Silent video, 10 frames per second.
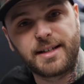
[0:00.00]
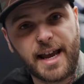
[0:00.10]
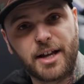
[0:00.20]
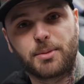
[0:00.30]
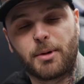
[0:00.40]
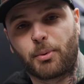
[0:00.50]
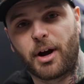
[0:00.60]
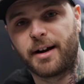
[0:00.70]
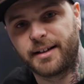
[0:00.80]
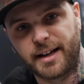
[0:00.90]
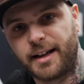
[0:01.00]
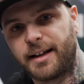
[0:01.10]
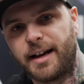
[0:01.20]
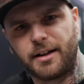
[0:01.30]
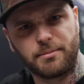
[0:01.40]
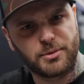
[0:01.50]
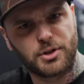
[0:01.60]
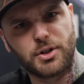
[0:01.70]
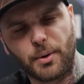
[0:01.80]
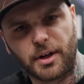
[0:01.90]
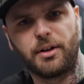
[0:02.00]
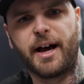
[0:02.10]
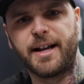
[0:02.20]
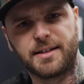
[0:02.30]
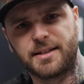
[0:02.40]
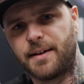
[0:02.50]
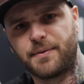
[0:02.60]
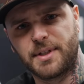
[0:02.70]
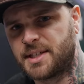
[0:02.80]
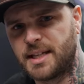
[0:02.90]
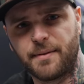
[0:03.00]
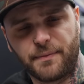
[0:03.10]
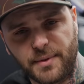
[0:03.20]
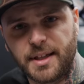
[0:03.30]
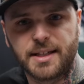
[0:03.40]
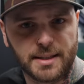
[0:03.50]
a tangible product I can kind of show to clients and stuff to see if this